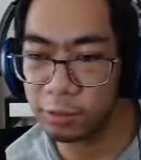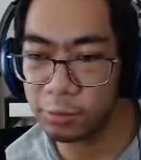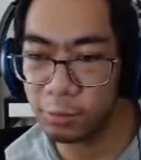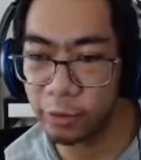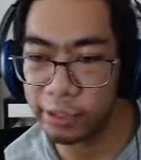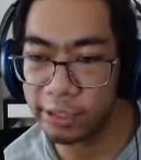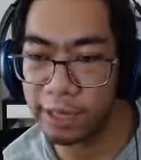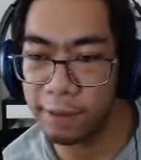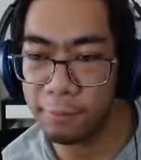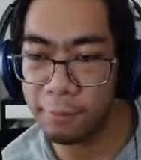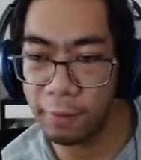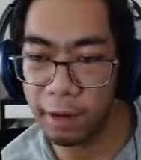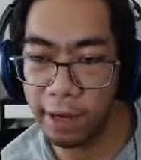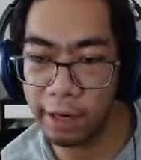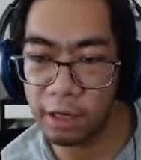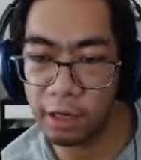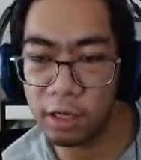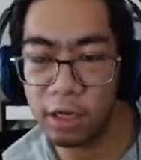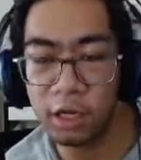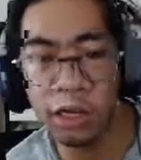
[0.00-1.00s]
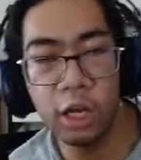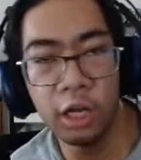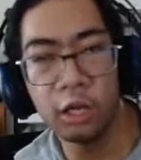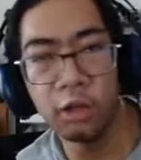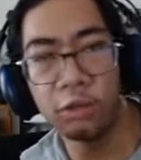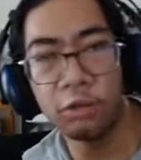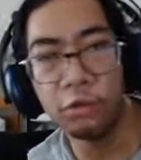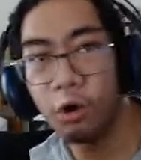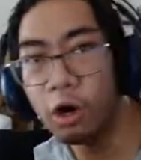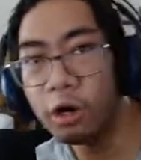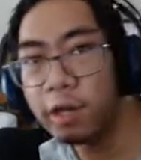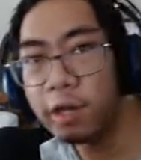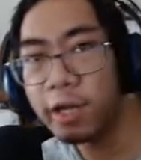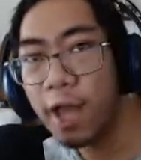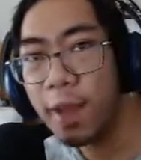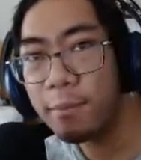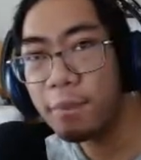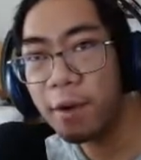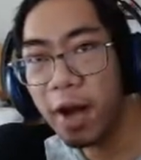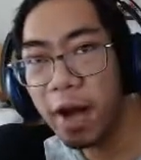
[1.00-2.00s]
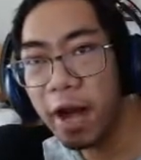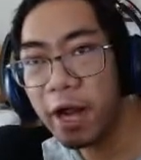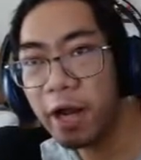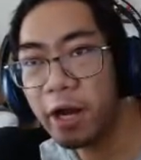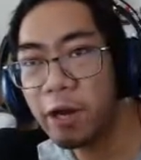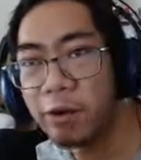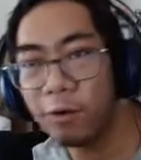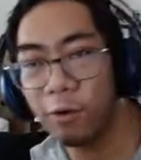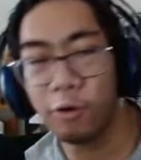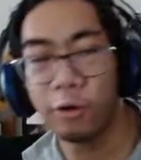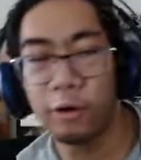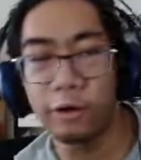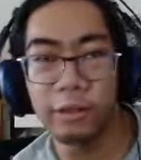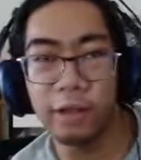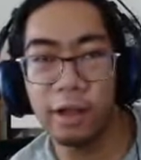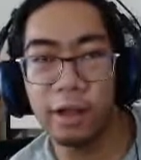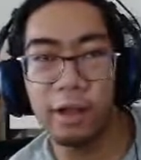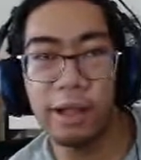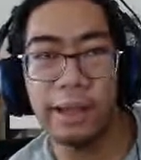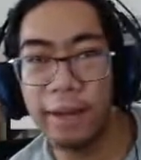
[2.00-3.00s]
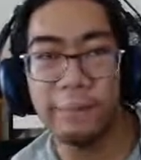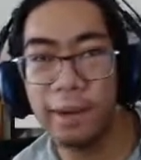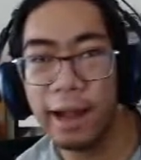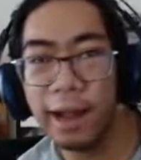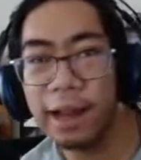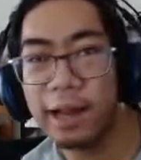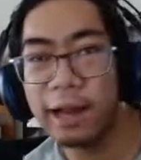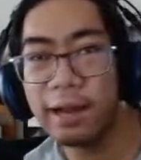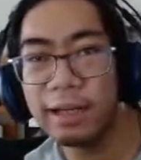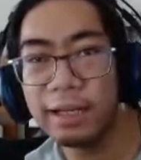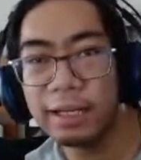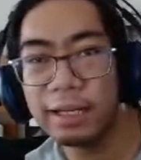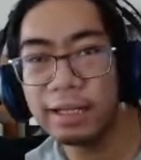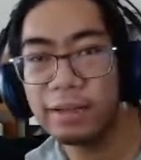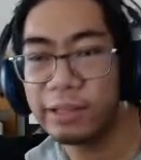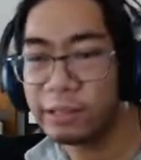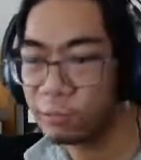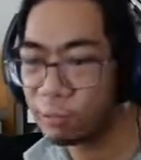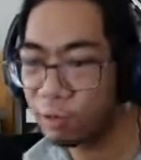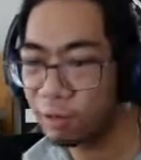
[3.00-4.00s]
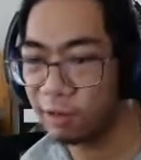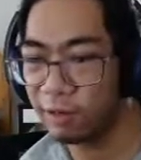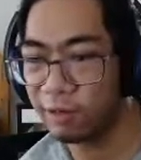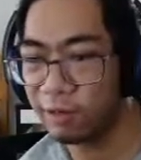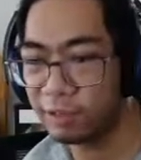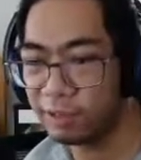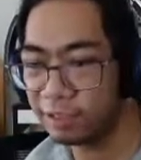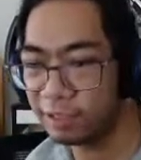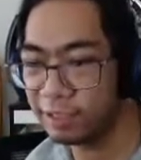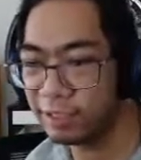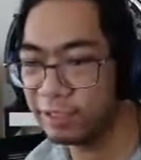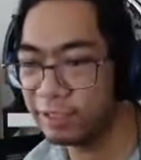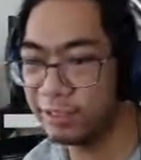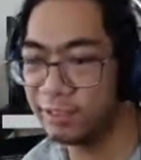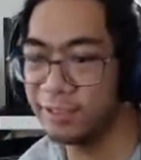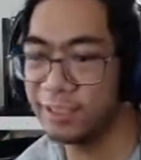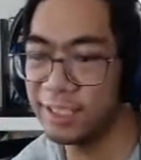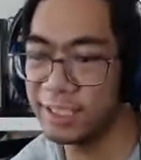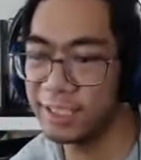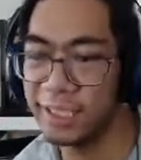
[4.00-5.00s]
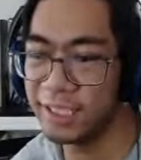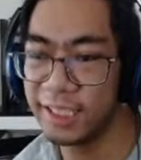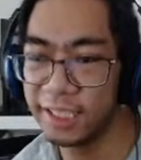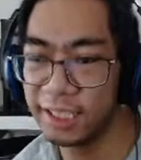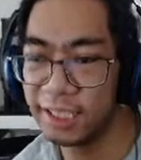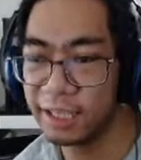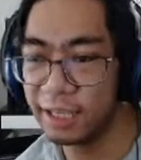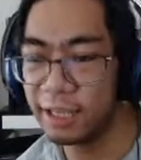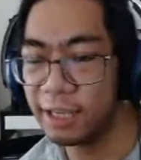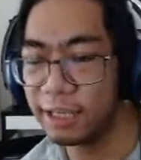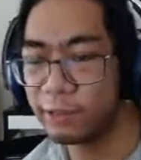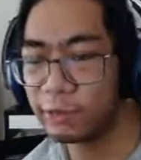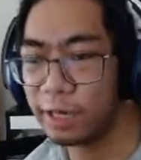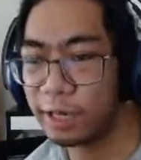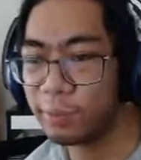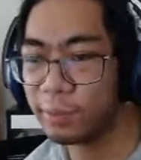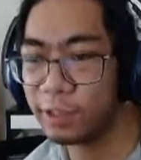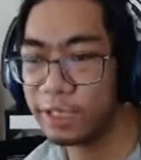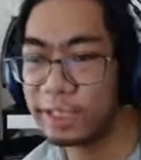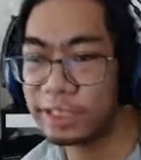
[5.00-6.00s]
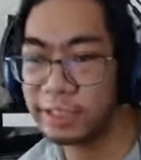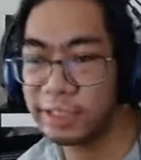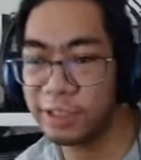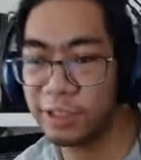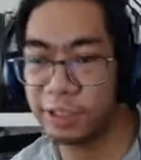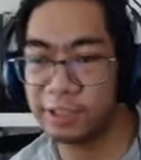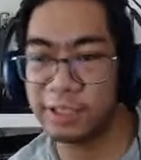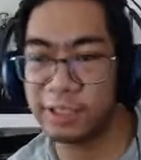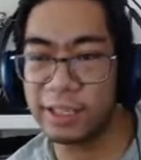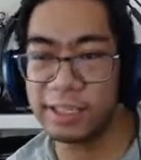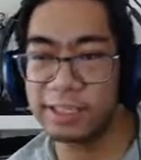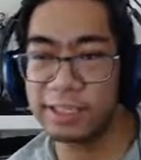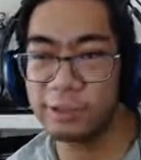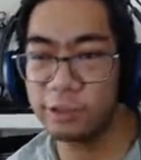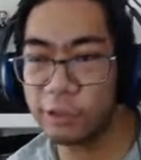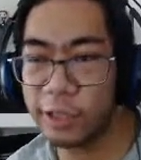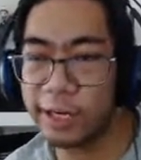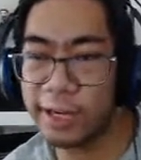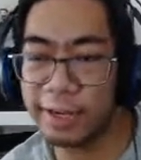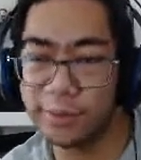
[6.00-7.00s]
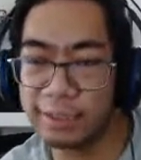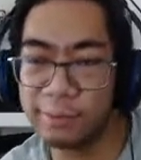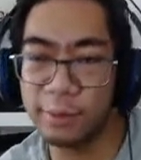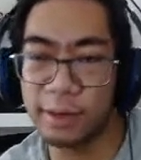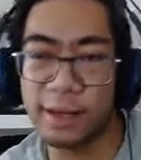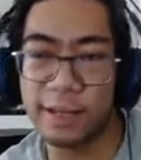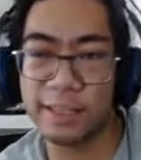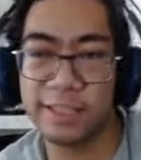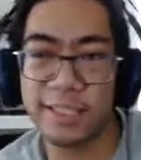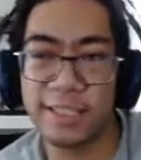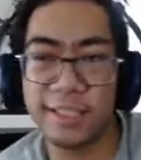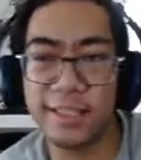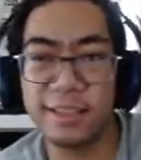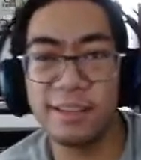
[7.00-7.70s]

point Empire, or the Empire, or no, Empire did nothing wrong, and you know. Try PlayStation next and try Xbox.